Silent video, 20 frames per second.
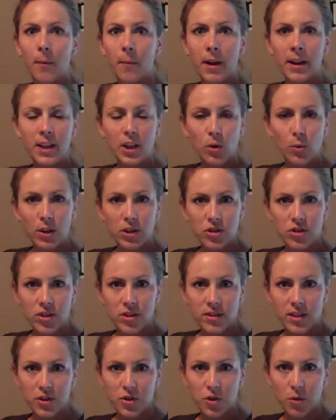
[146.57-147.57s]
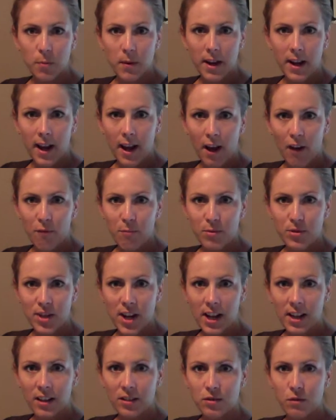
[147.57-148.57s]
any questions that you may have
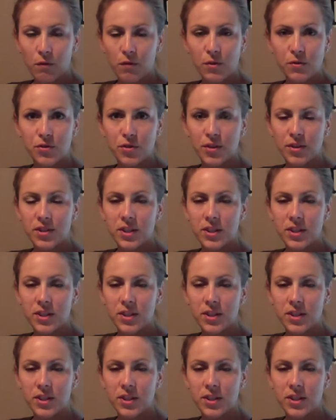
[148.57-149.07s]
pertaining to future